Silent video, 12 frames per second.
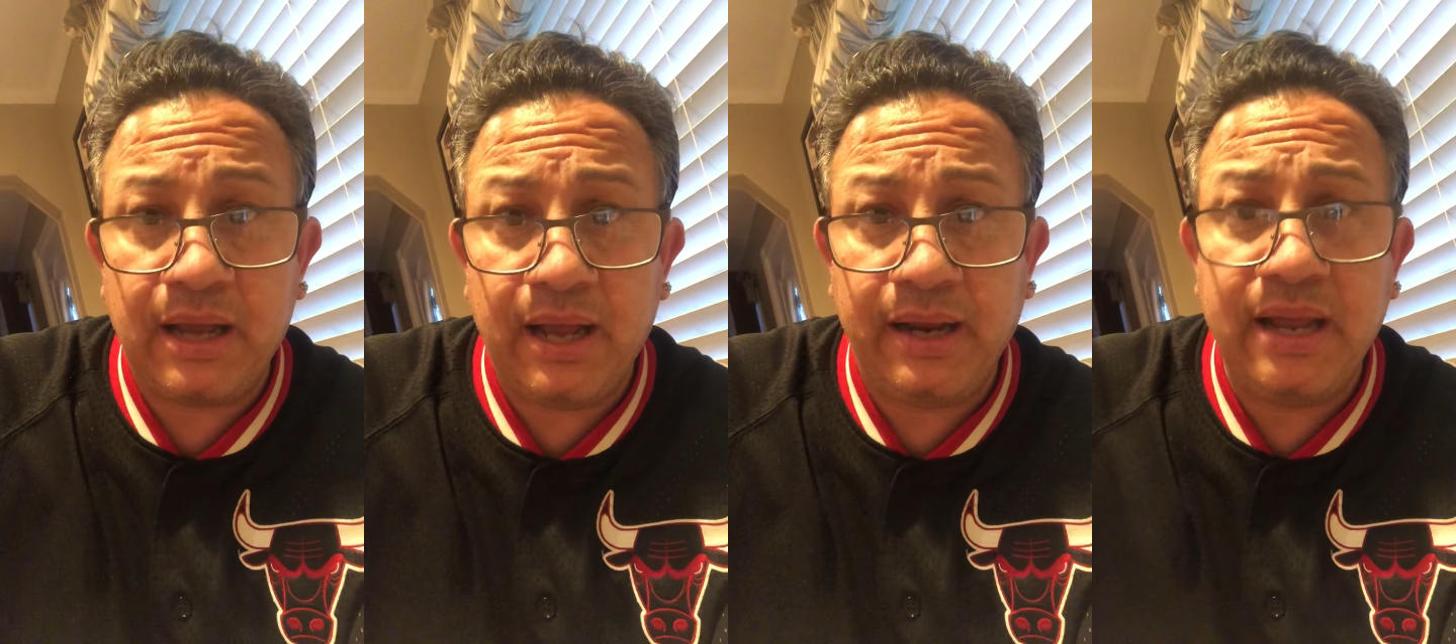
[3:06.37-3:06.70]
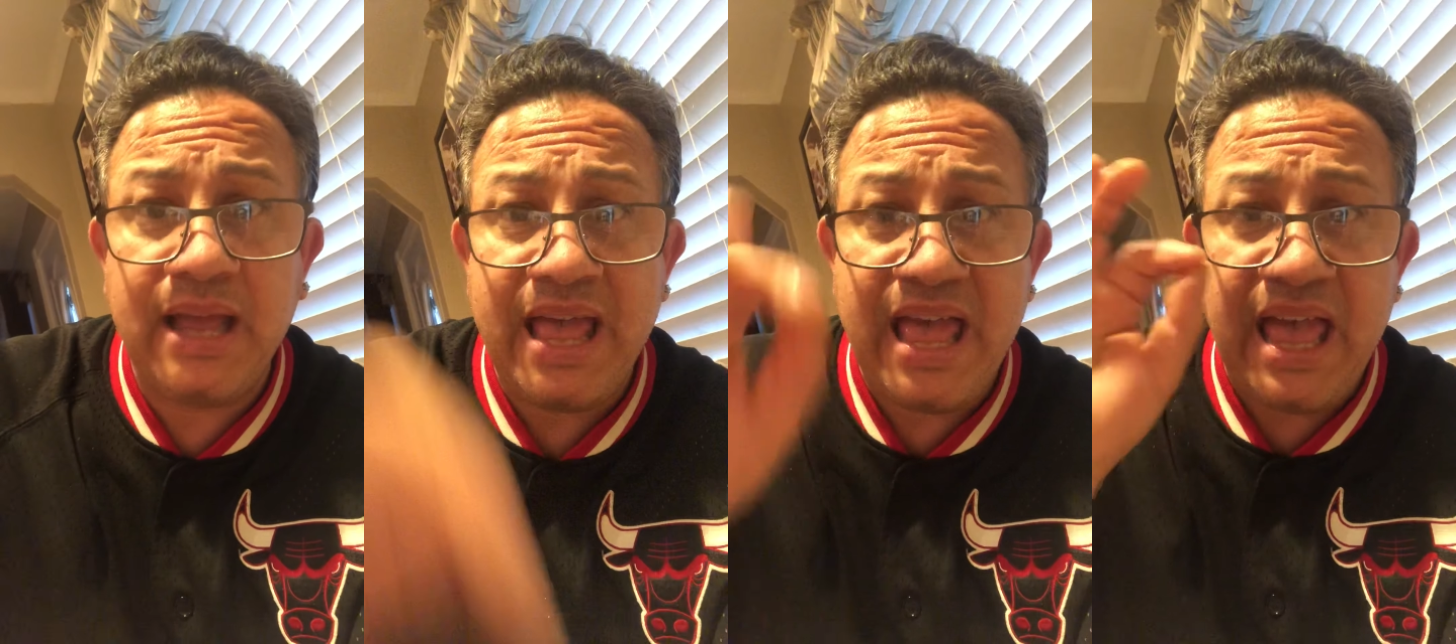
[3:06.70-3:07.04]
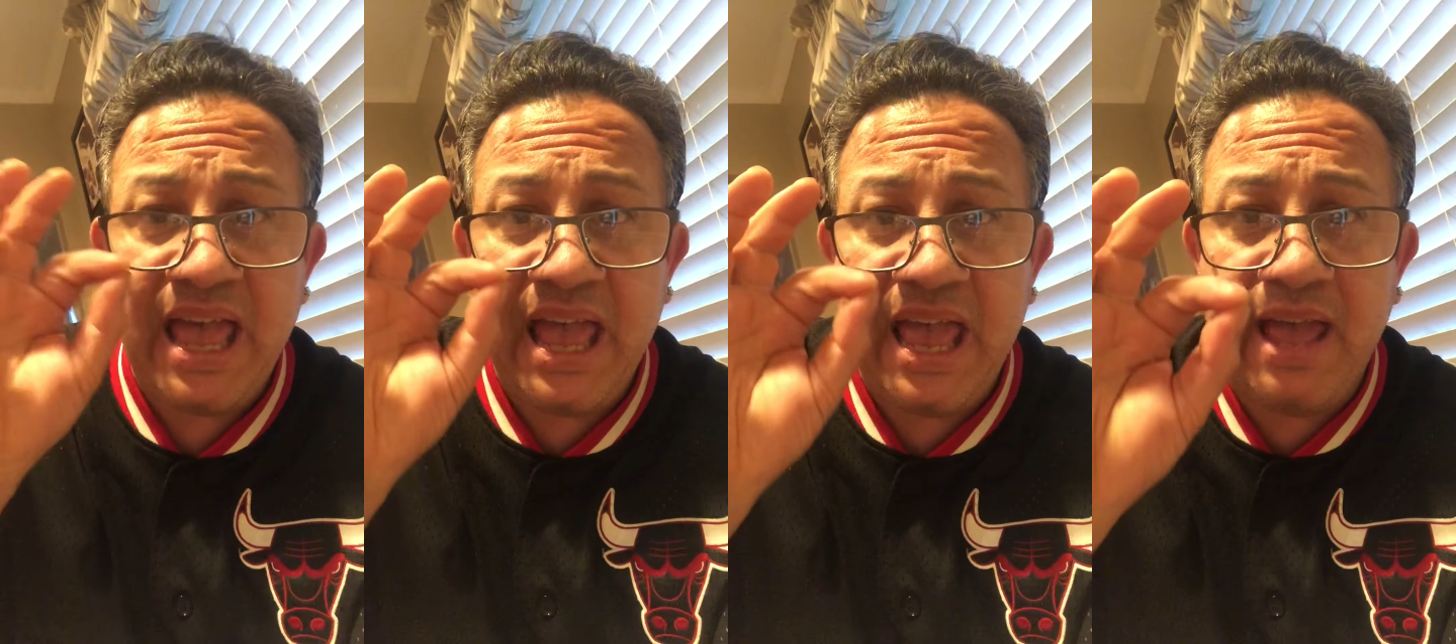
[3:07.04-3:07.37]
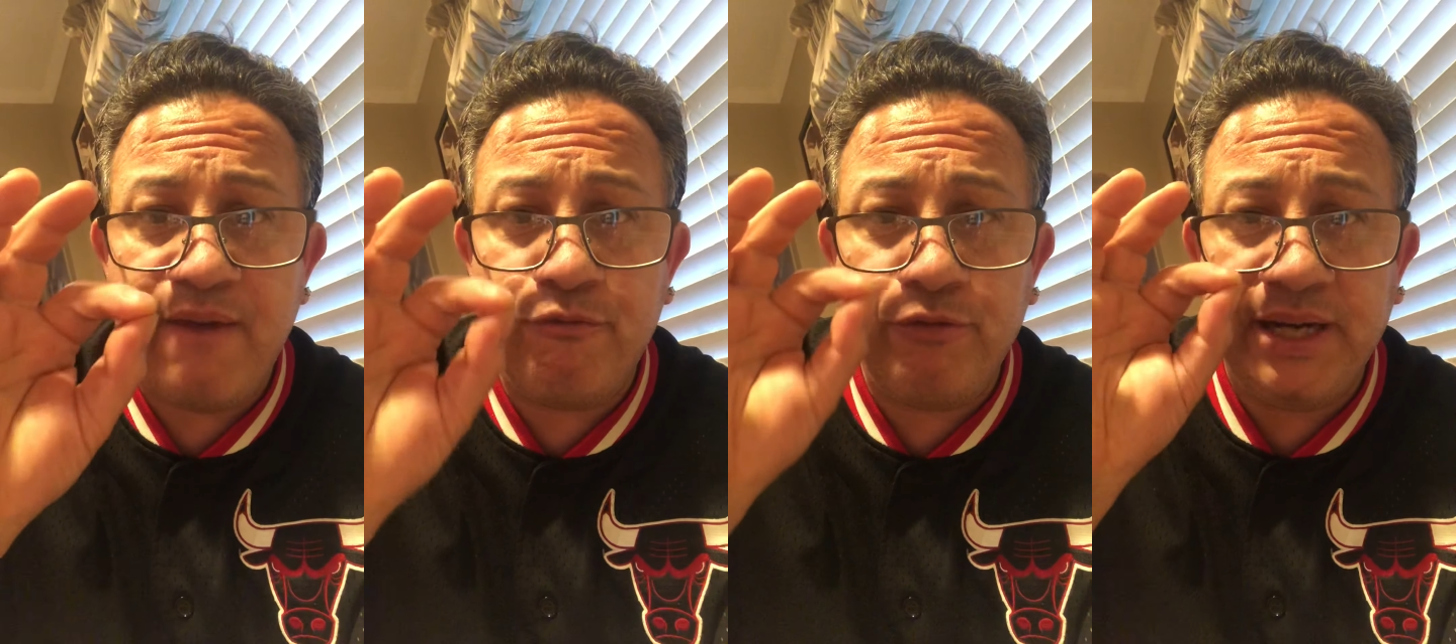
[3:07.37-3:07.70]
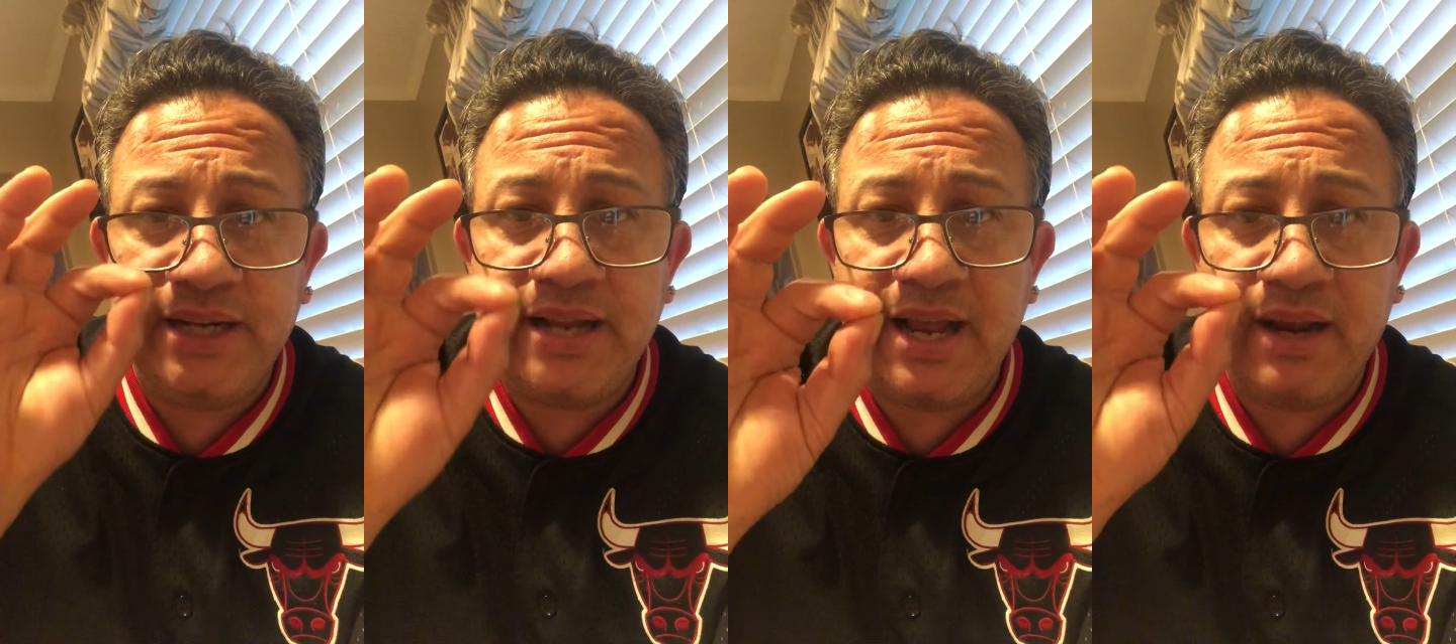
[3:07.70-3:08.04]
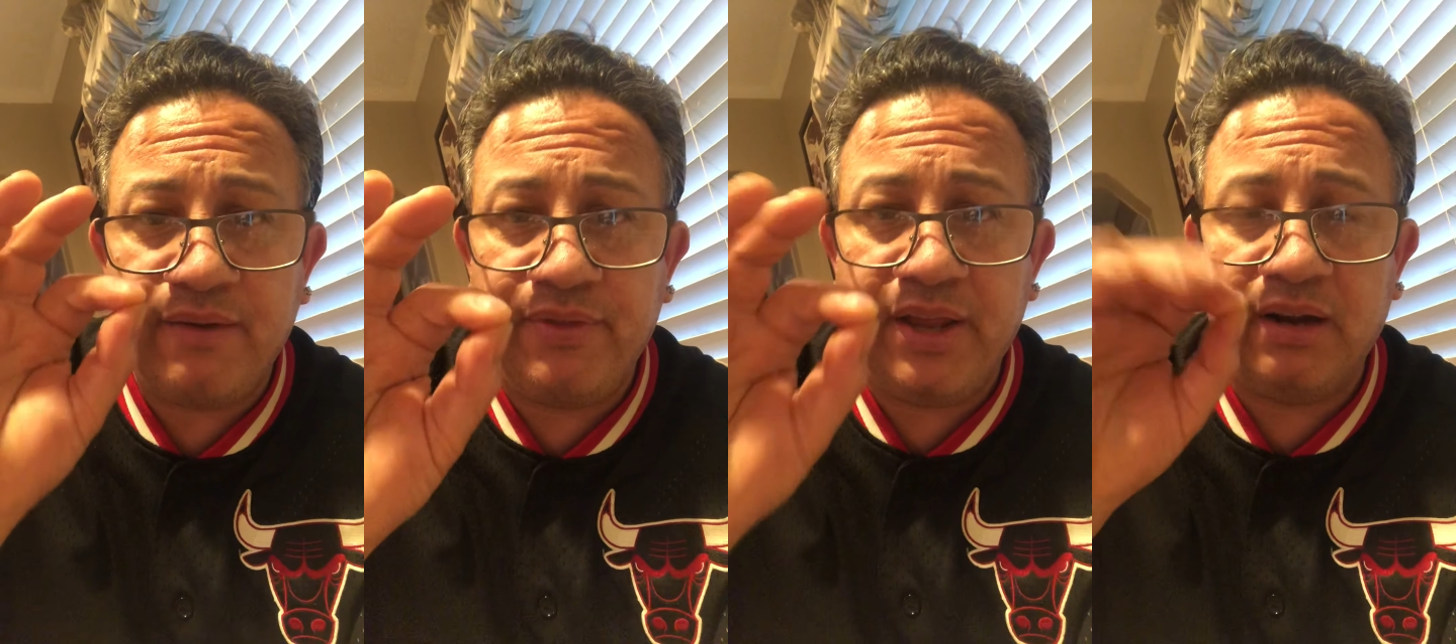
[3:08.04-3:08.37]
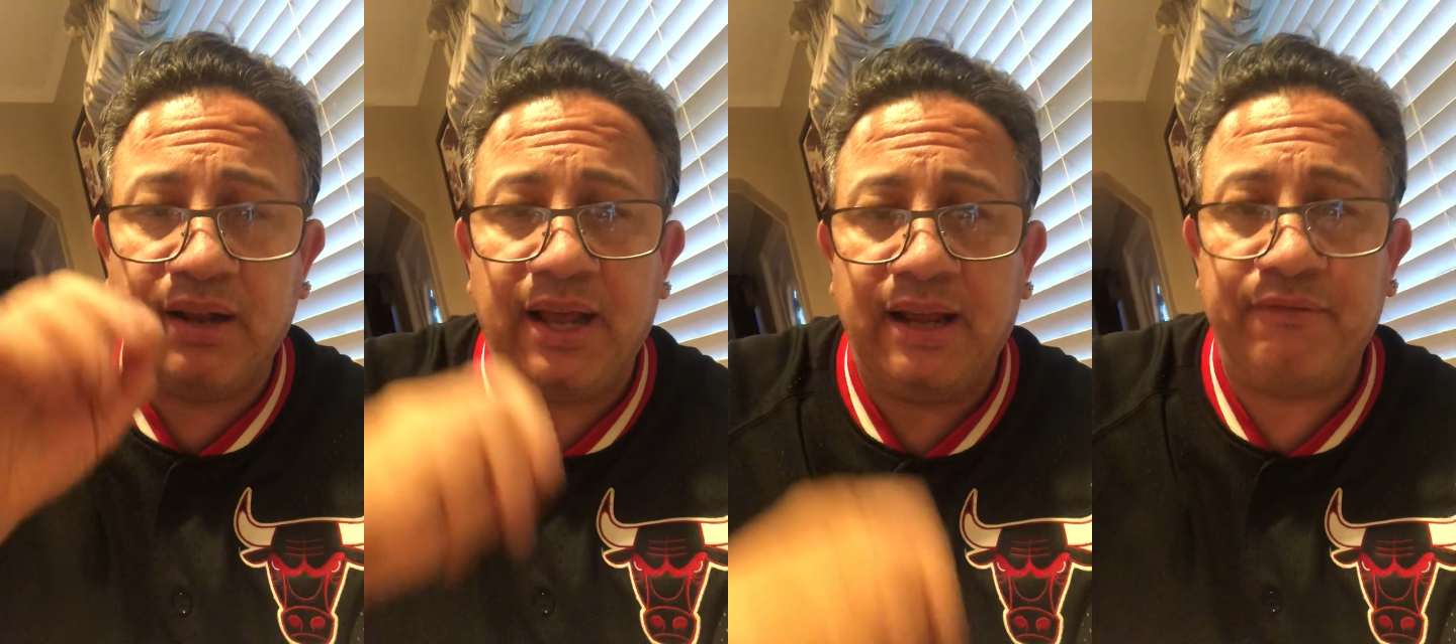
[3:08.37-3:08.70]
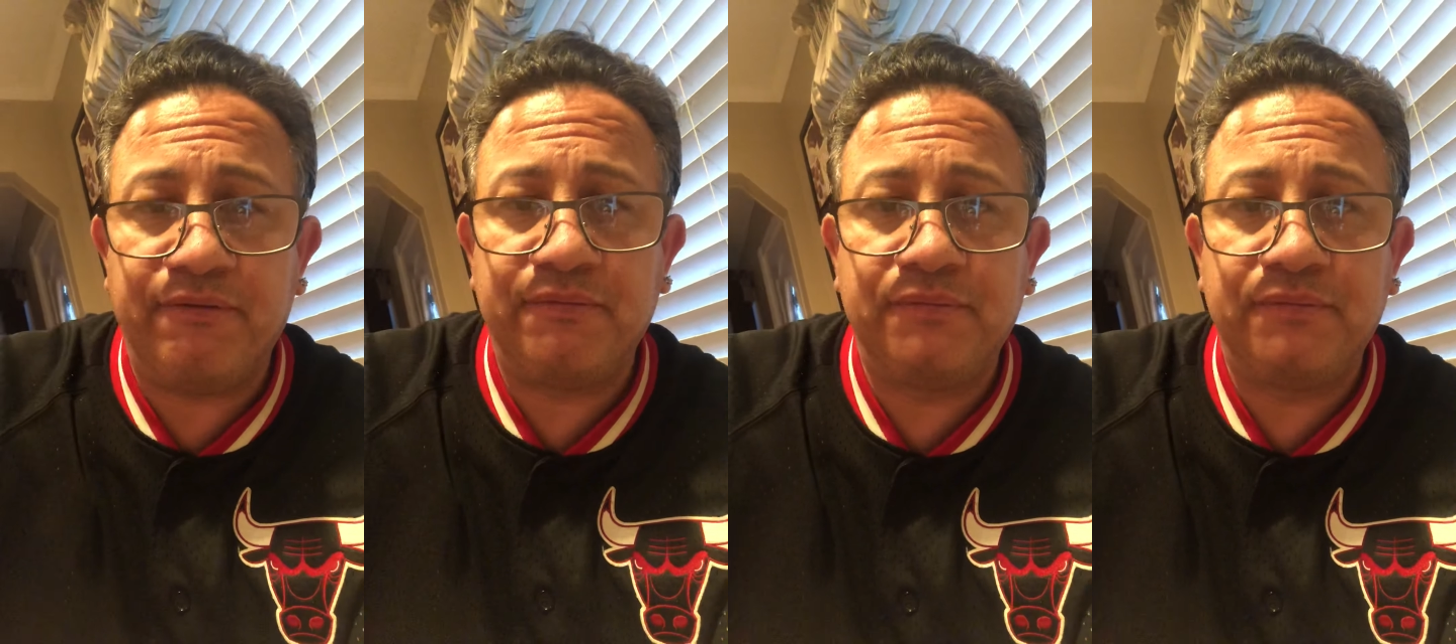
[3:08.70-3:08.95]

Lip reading: guy every day of their life.